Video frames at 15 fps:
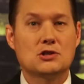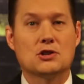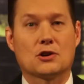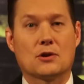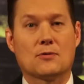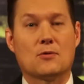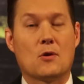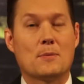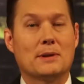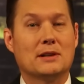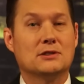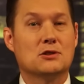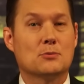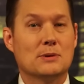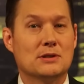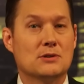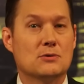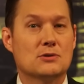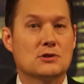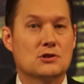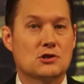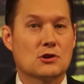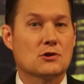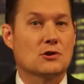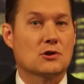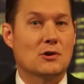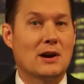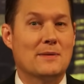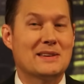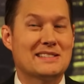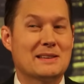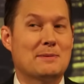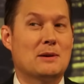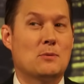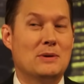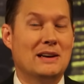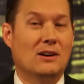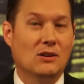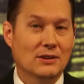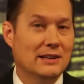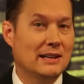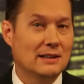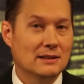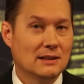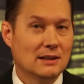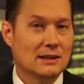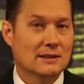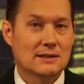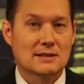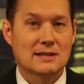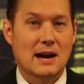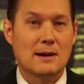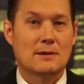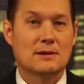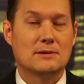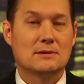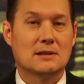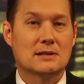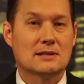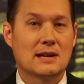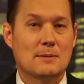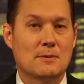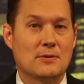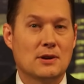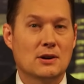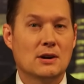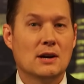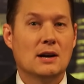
sugar formula to reduce sugar cravings, something we all need this time of year.